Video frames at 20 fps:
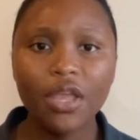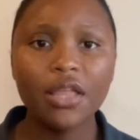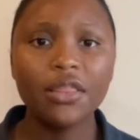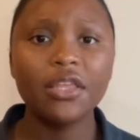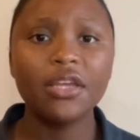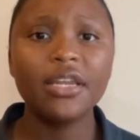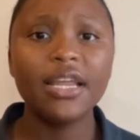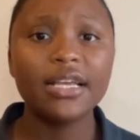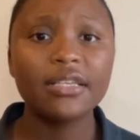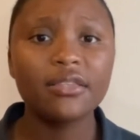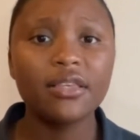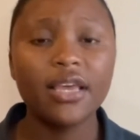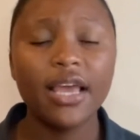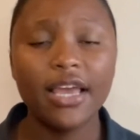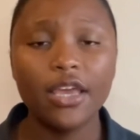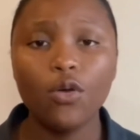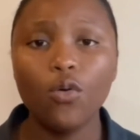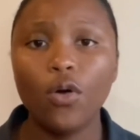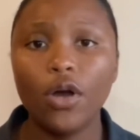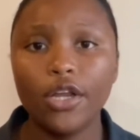The next thing
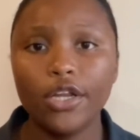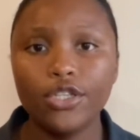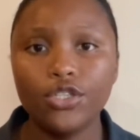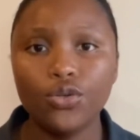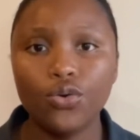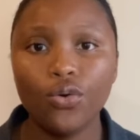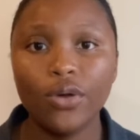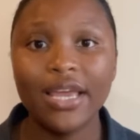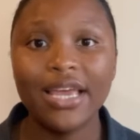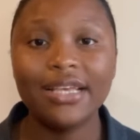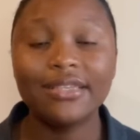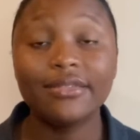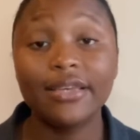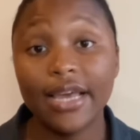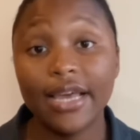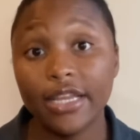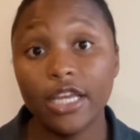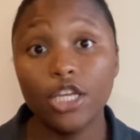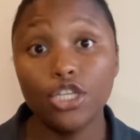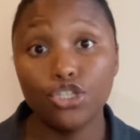that you want to do is
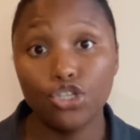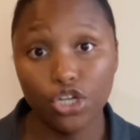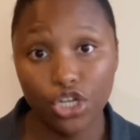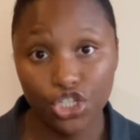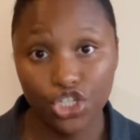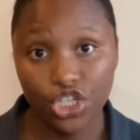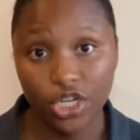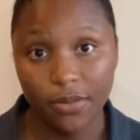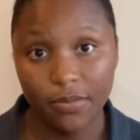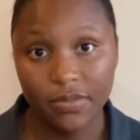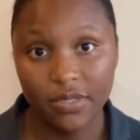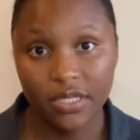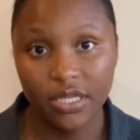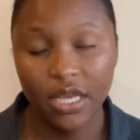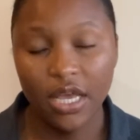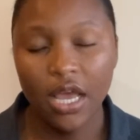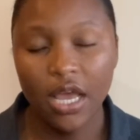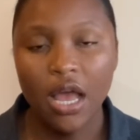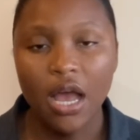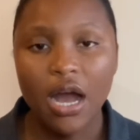get internships.
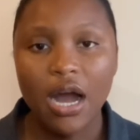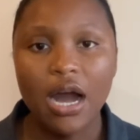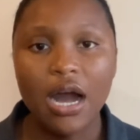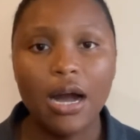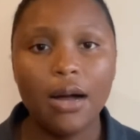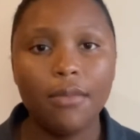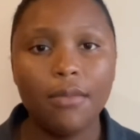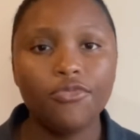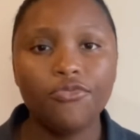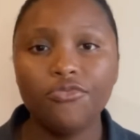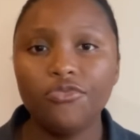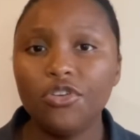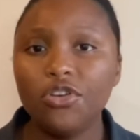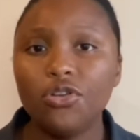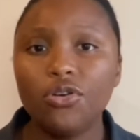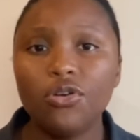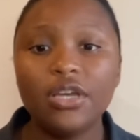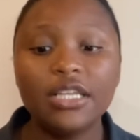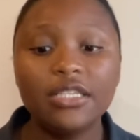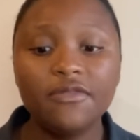
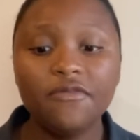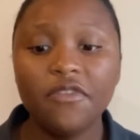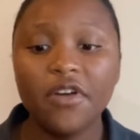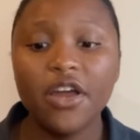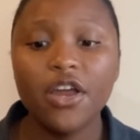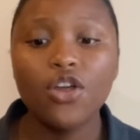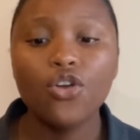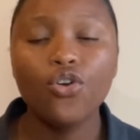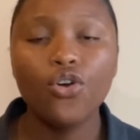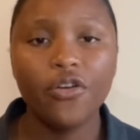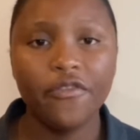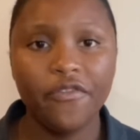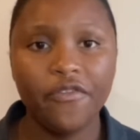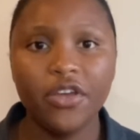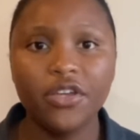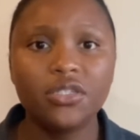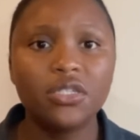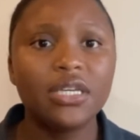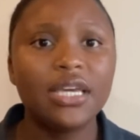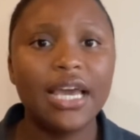It's very good for
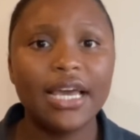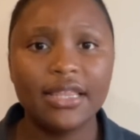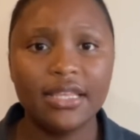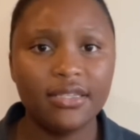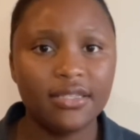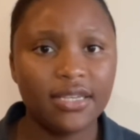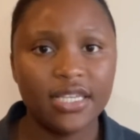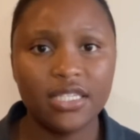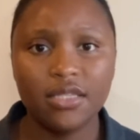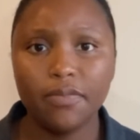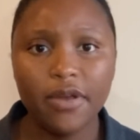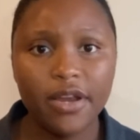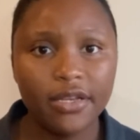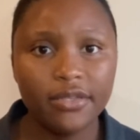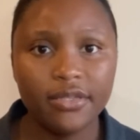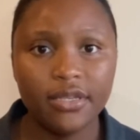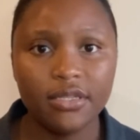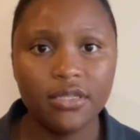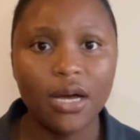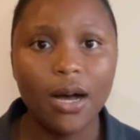you to get these
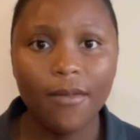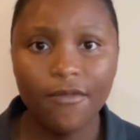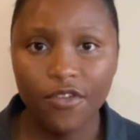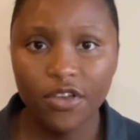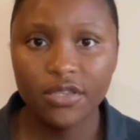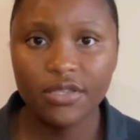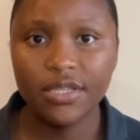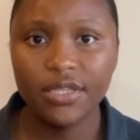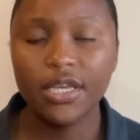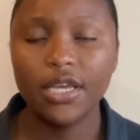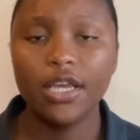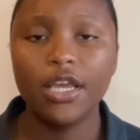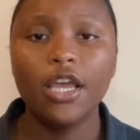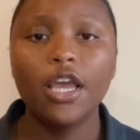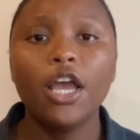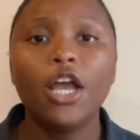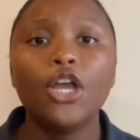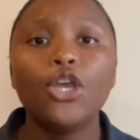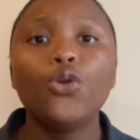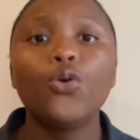experiences. Obviously,
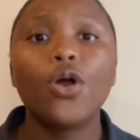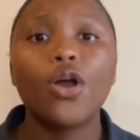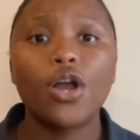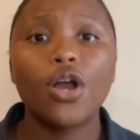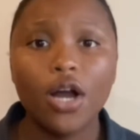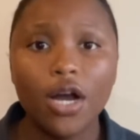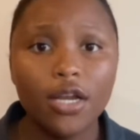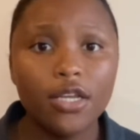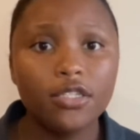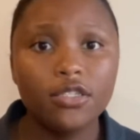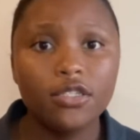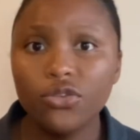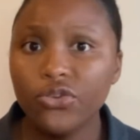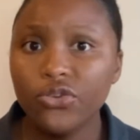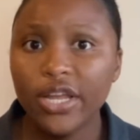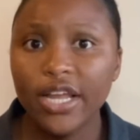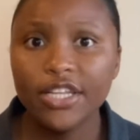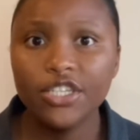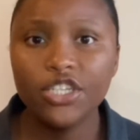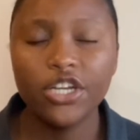you are a college
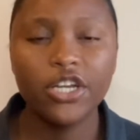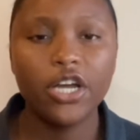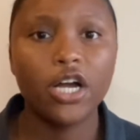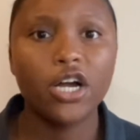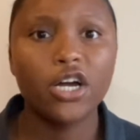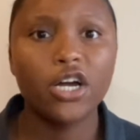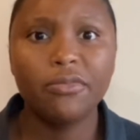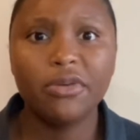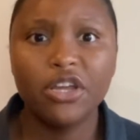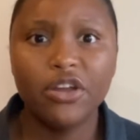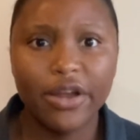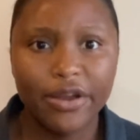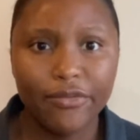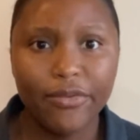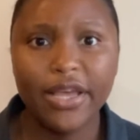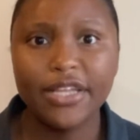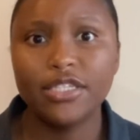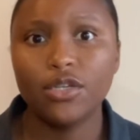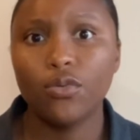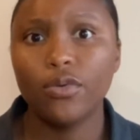student, you're not going to be
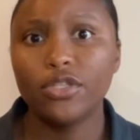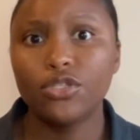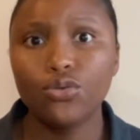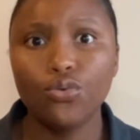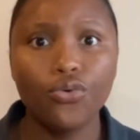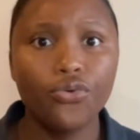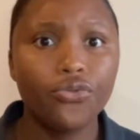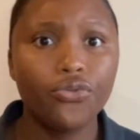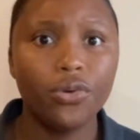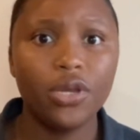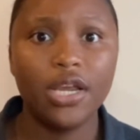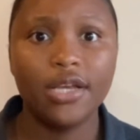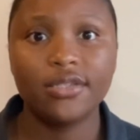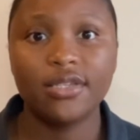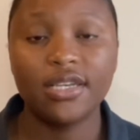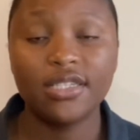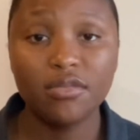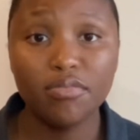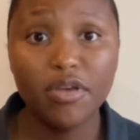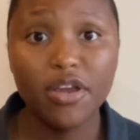graduating with 2-3 years
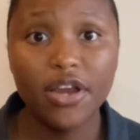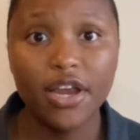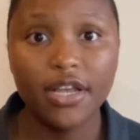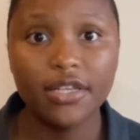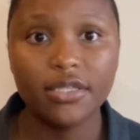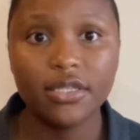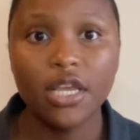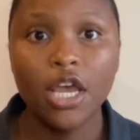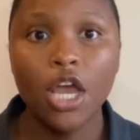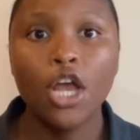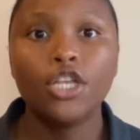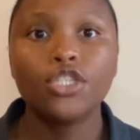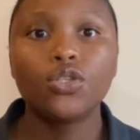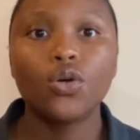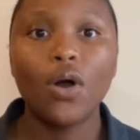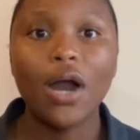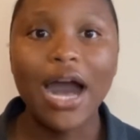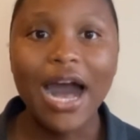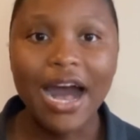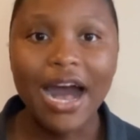experience.
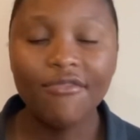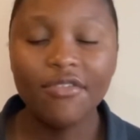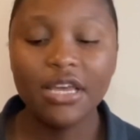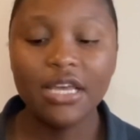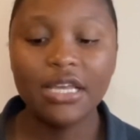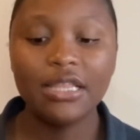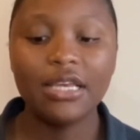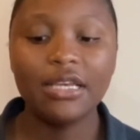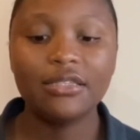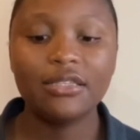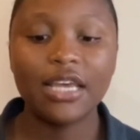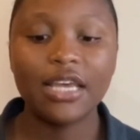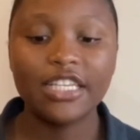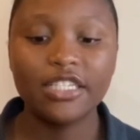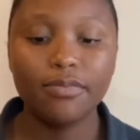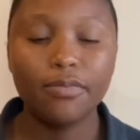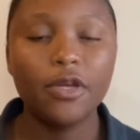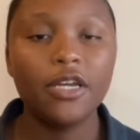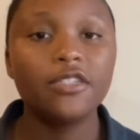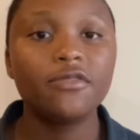So having this
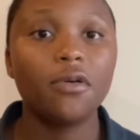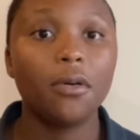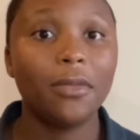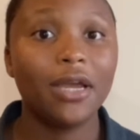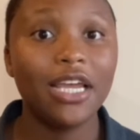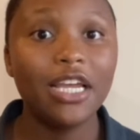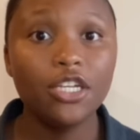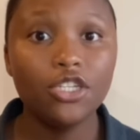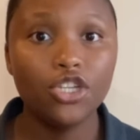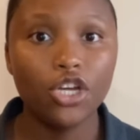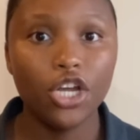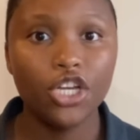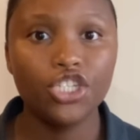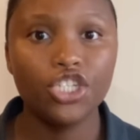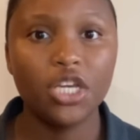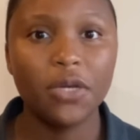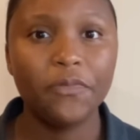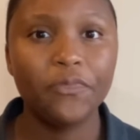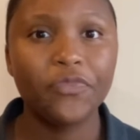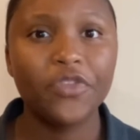experience from an
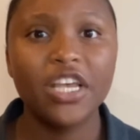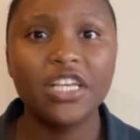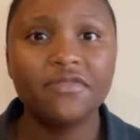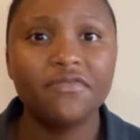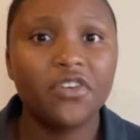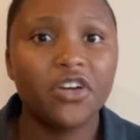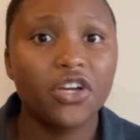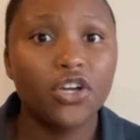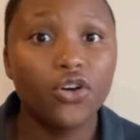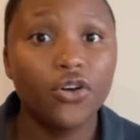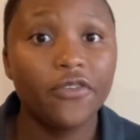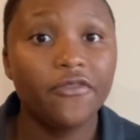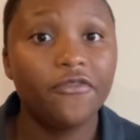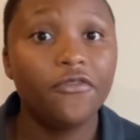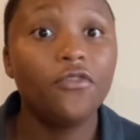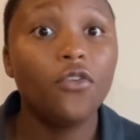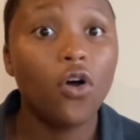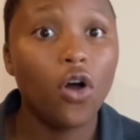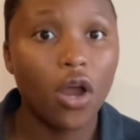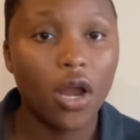internship is very good
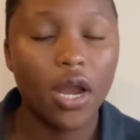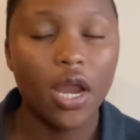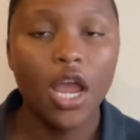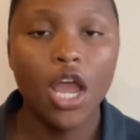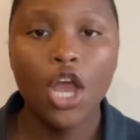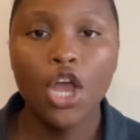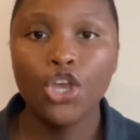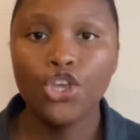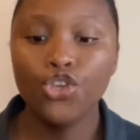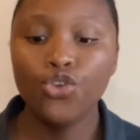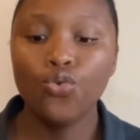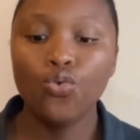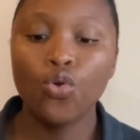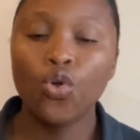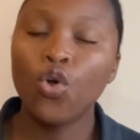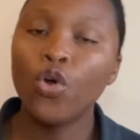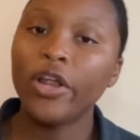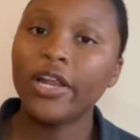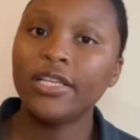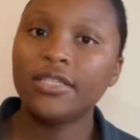for you
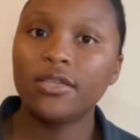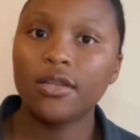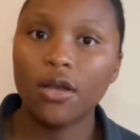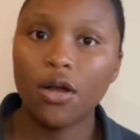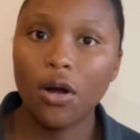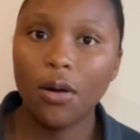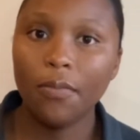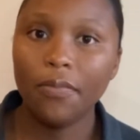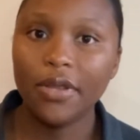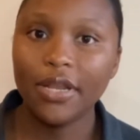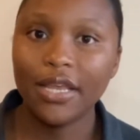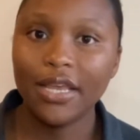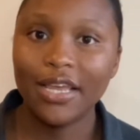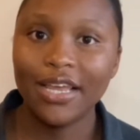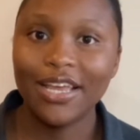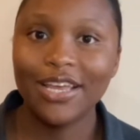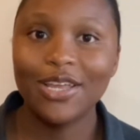going into the company.